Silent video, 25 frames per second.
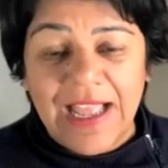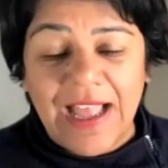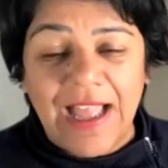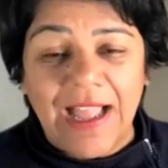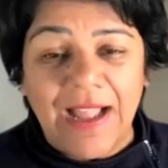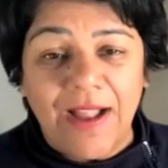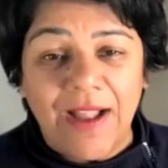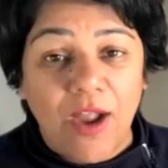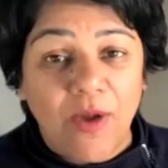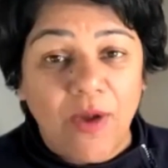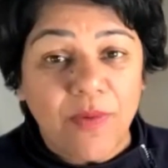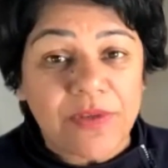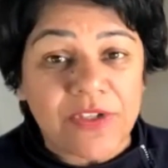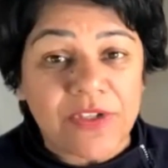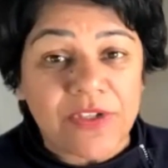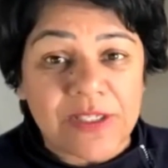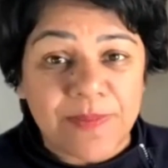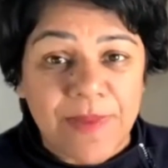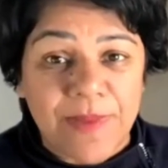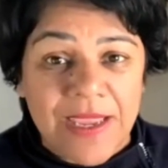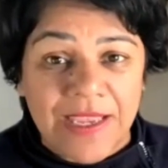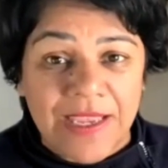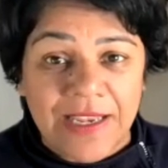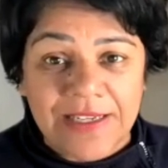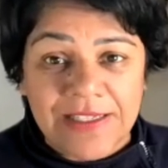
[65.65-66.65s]
I was just
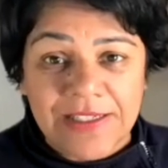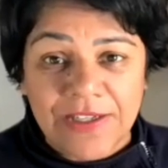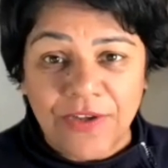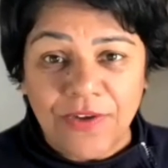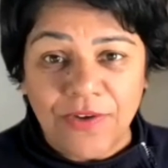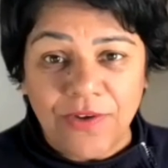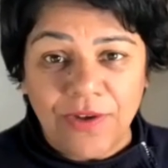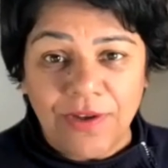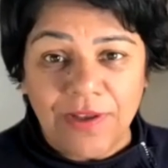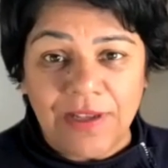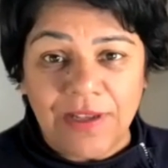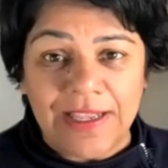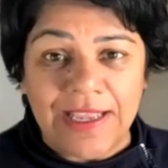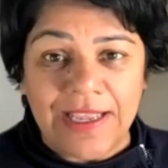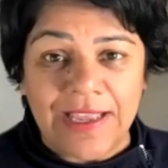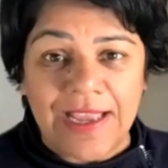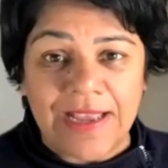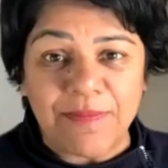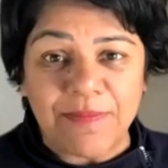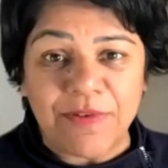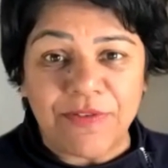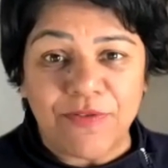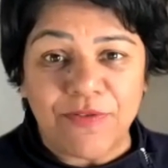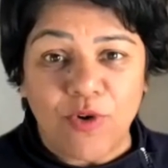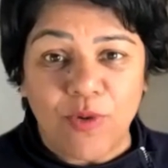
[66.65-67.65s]
speaking to her earlier
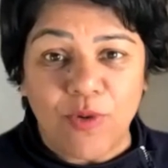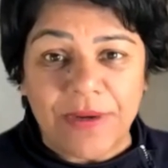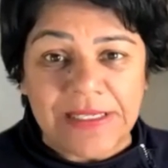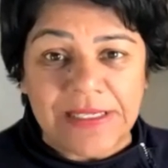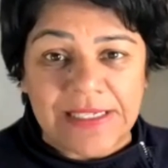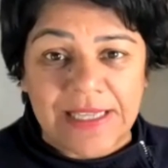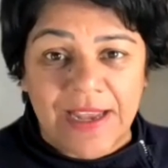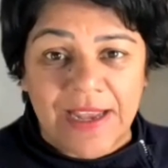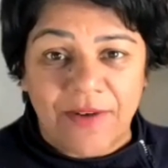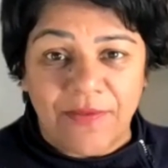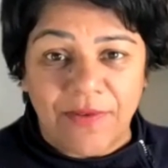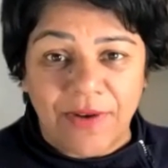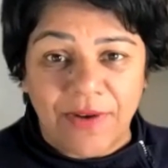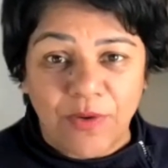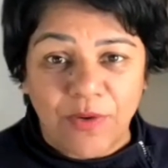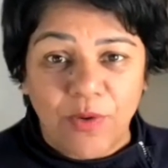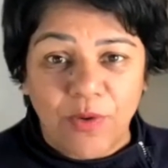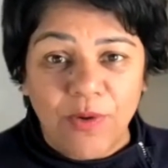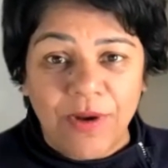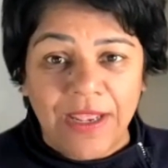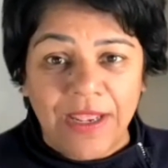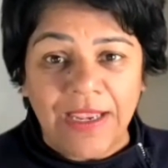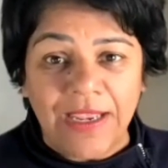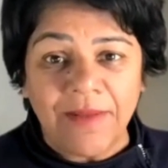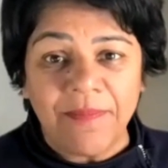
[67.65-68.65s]
before we started
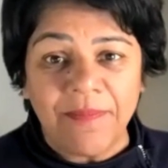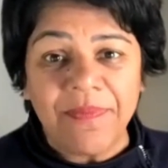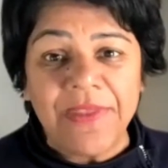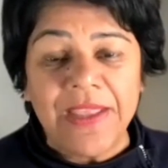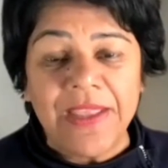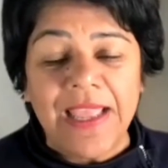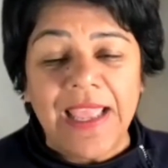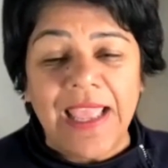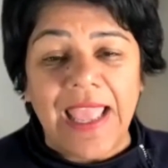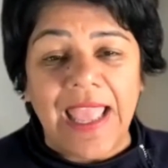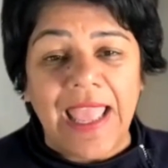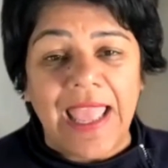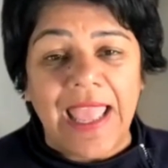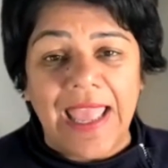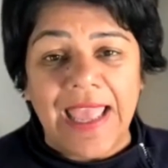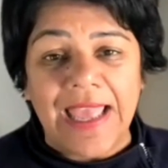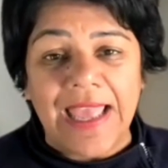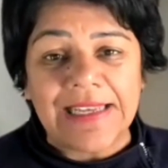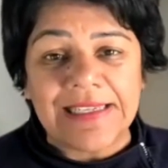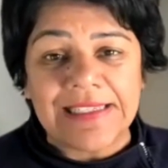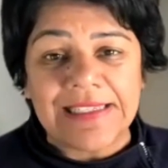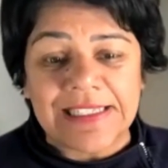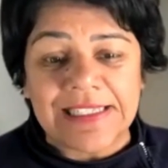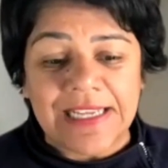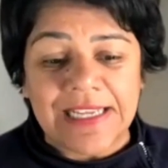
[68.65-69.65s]
recording,
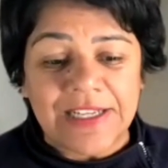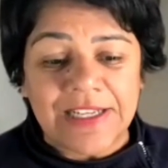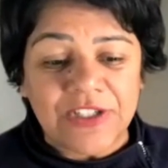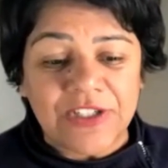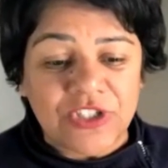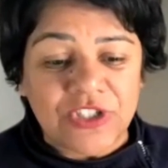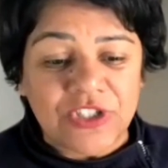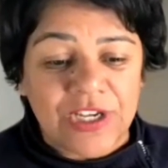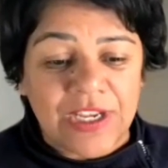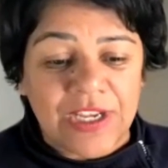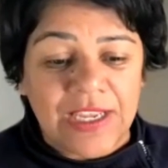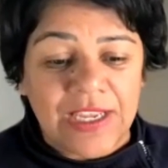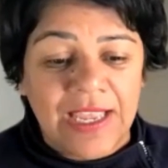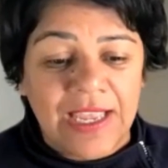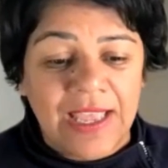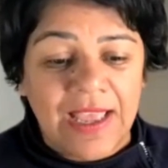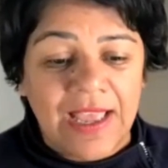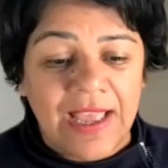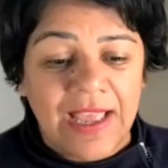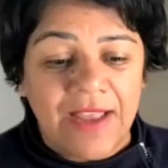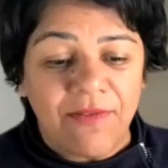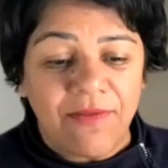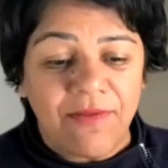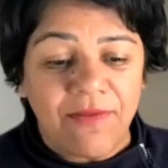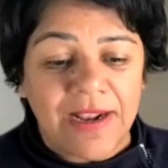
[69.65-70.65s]
and she
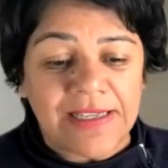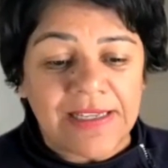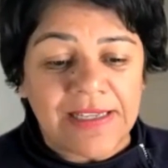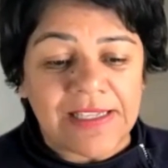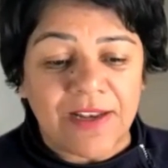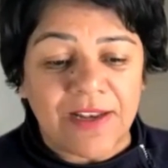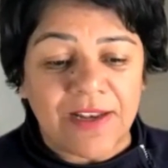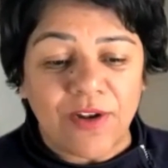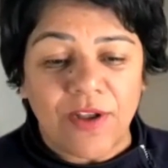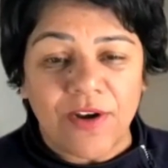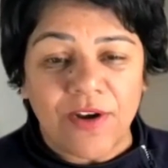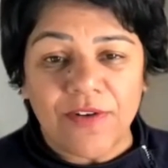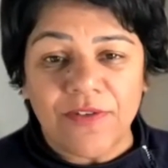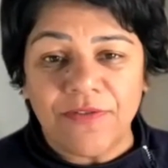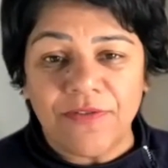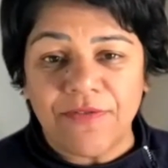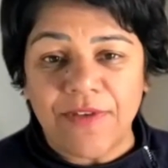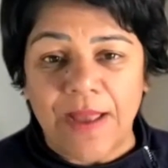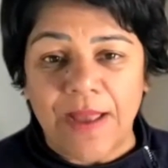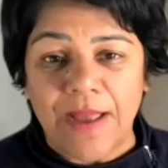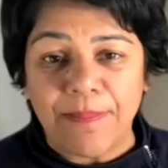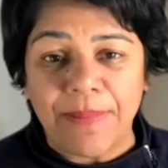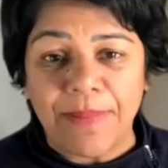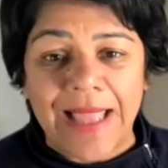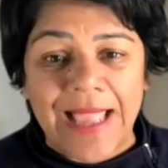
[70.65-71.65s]
runs a lot of
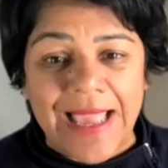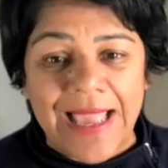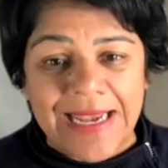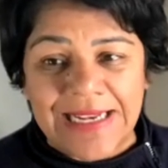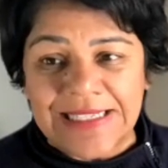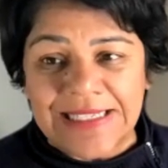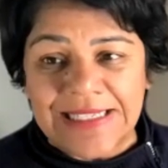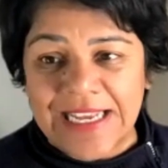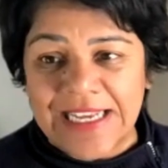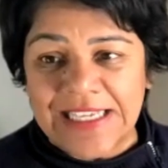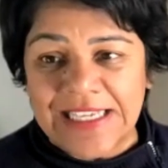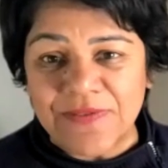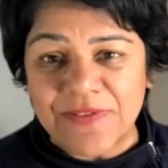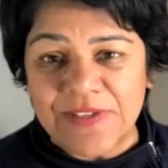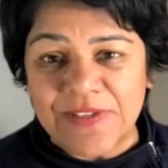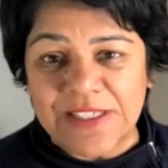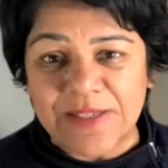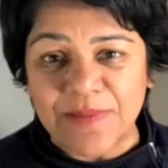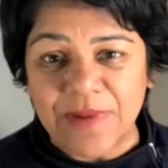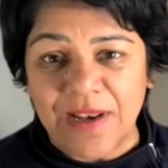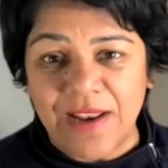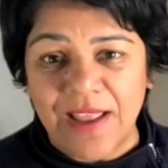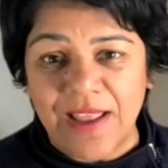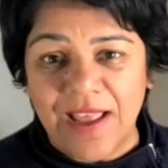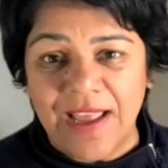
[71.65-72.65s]
planning days for
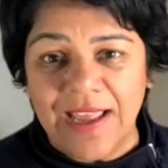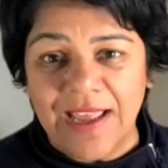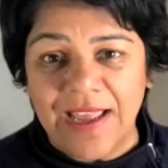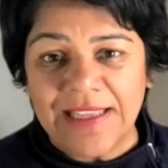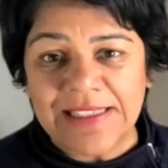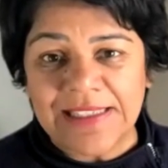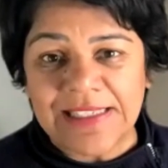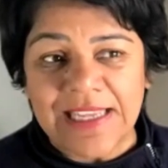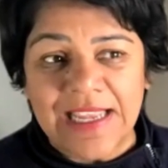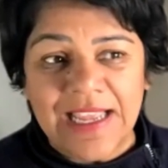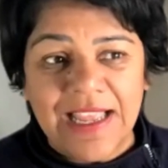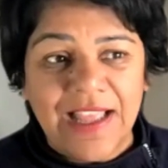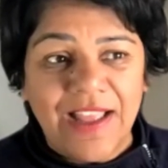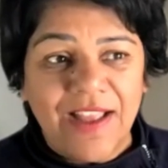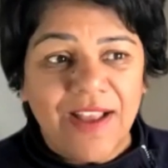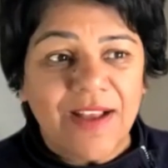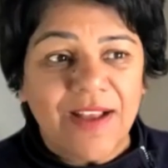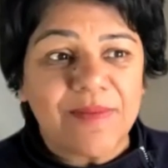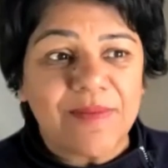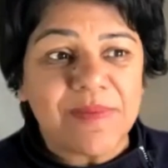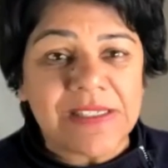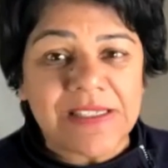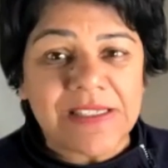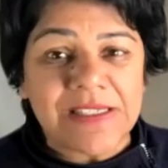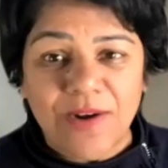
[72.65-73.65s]
some clients.
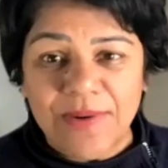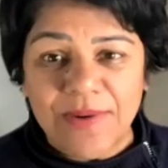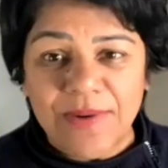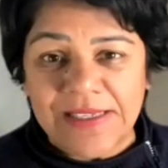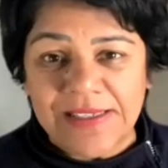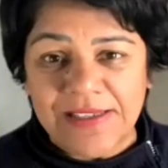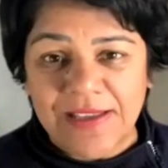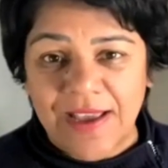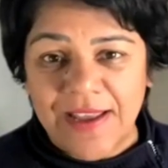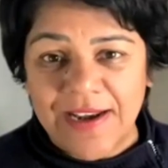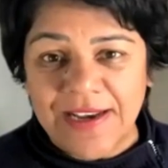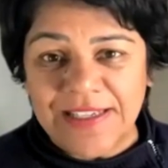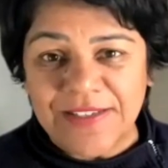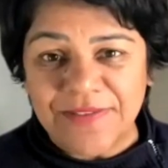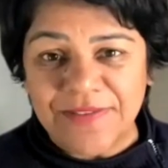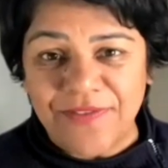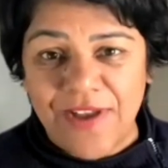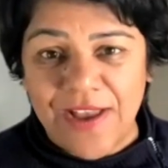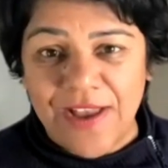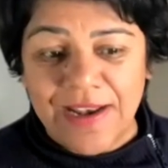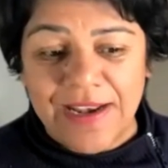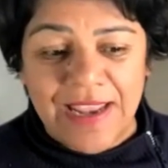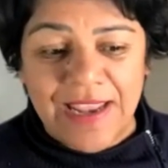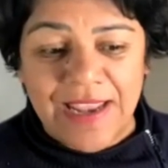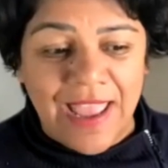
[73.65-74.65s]
I'm so excited to
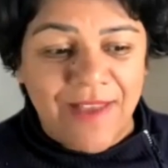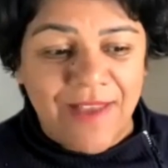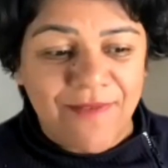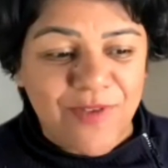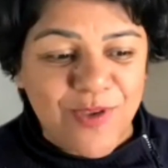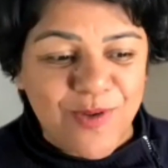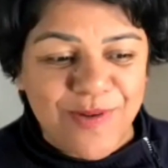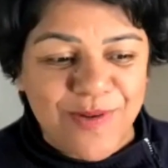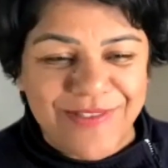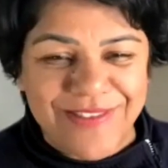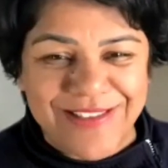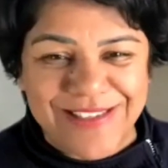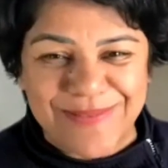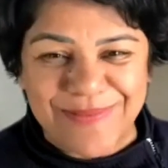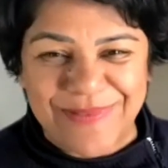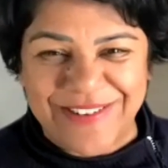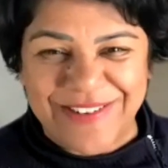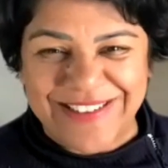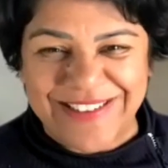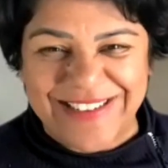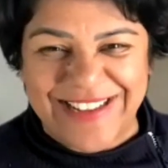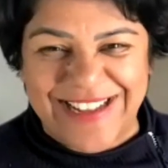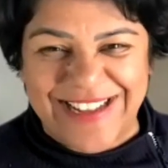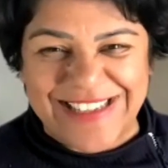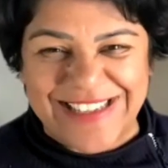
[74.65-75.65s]
finally have you on this
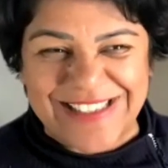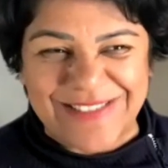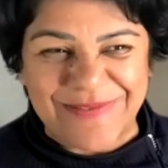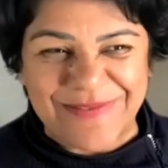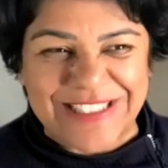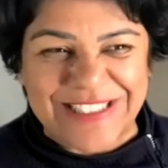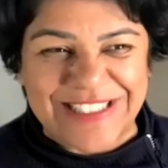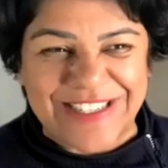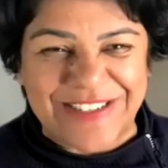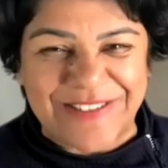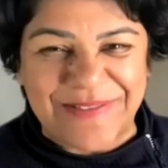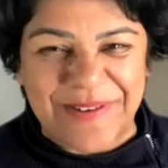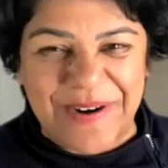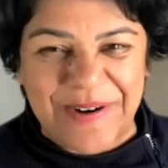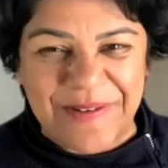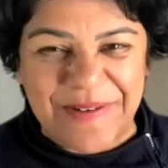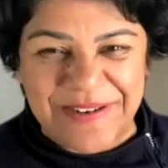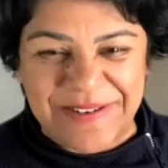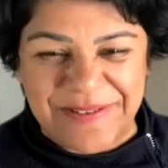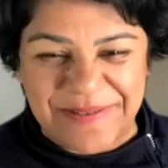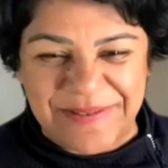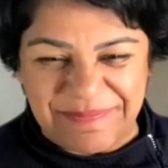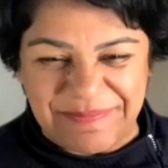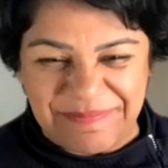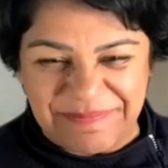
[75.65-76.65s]
podcast. Michelle,
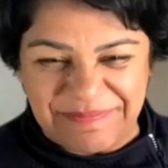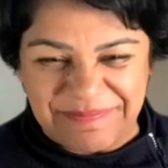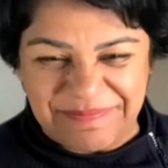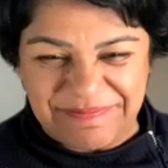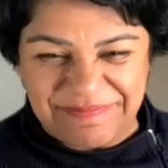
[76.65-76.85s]
welcome.